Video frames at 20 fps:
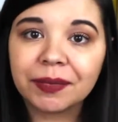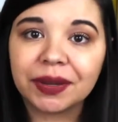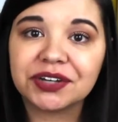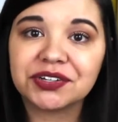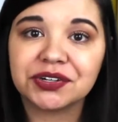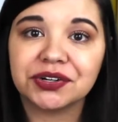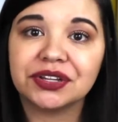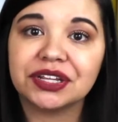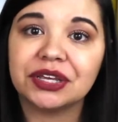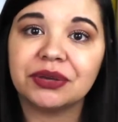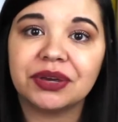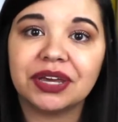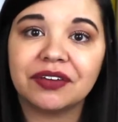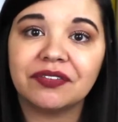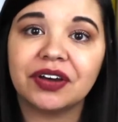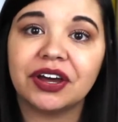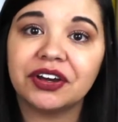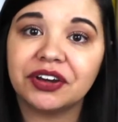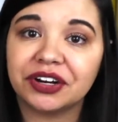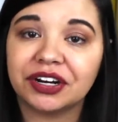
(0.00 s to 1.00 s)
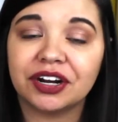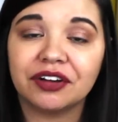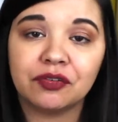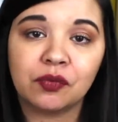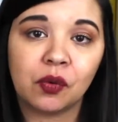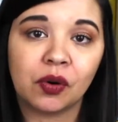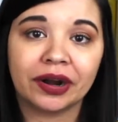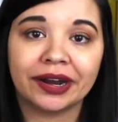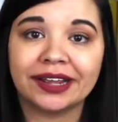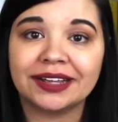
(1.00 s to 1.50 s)
make sure that you give a good enough
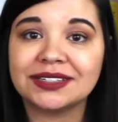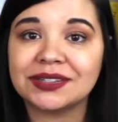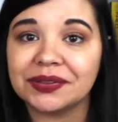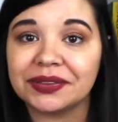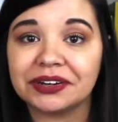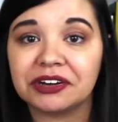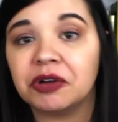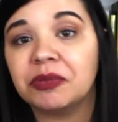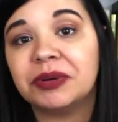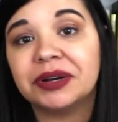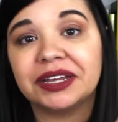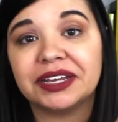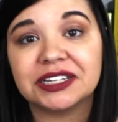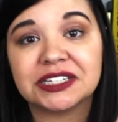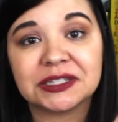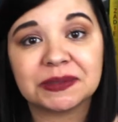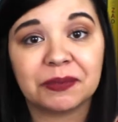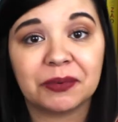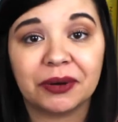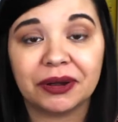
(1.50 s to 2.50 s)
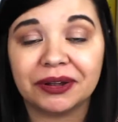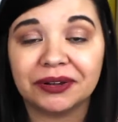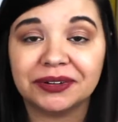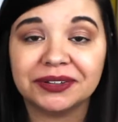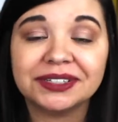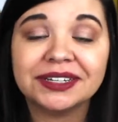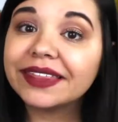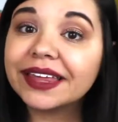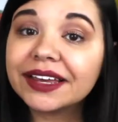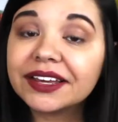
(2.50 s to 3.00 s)
warning so that nobody is
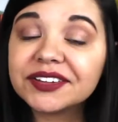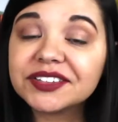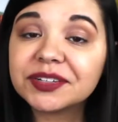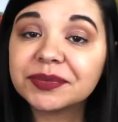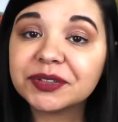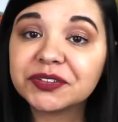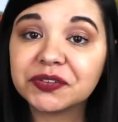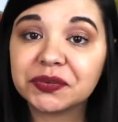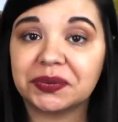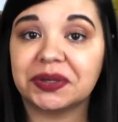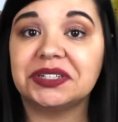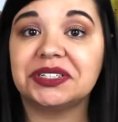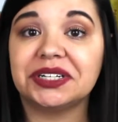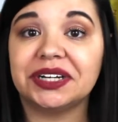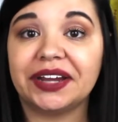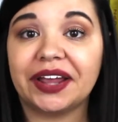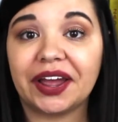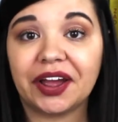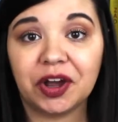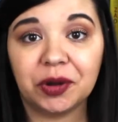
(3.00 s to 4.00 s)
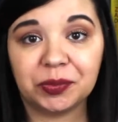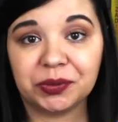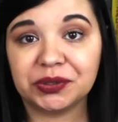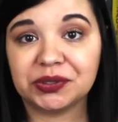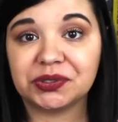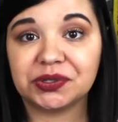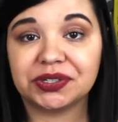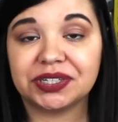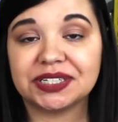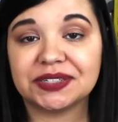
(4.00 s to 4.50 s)
spoiled. Thank you so much for watching. I hope you
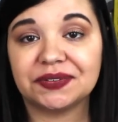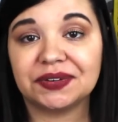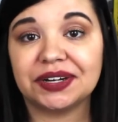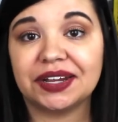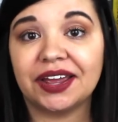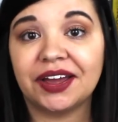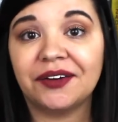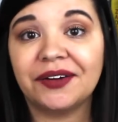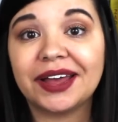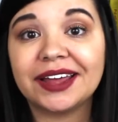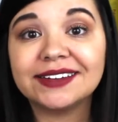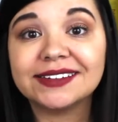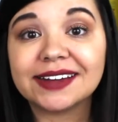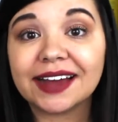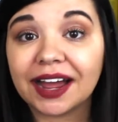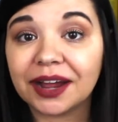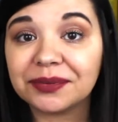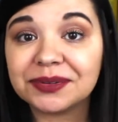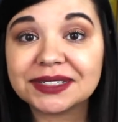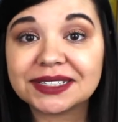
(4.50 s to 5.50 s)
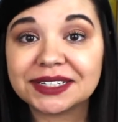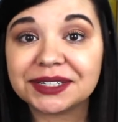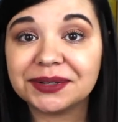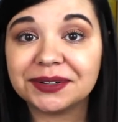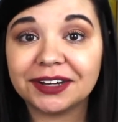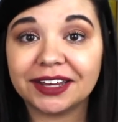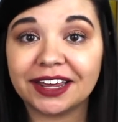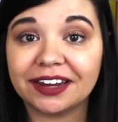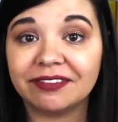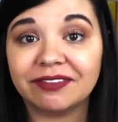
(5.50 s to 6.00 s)
enjoyed this video, and I will see you
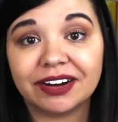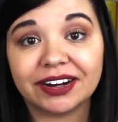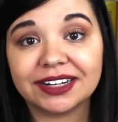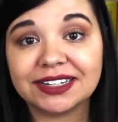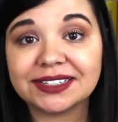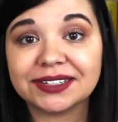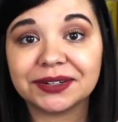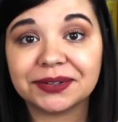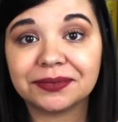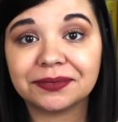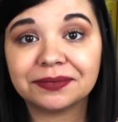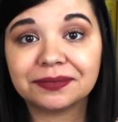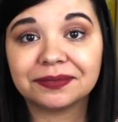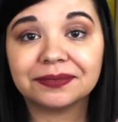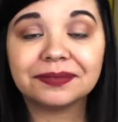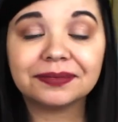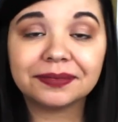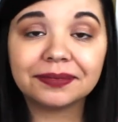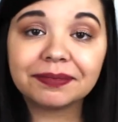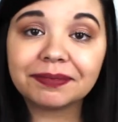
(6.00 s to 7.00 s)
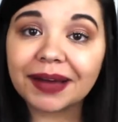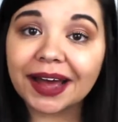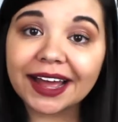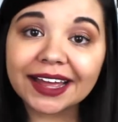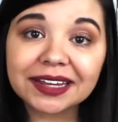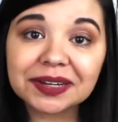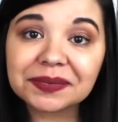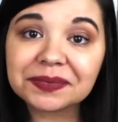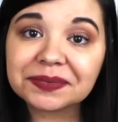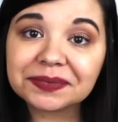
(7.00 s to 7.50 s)
again very soon.
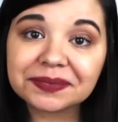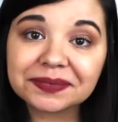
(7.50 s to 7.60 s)
Bye!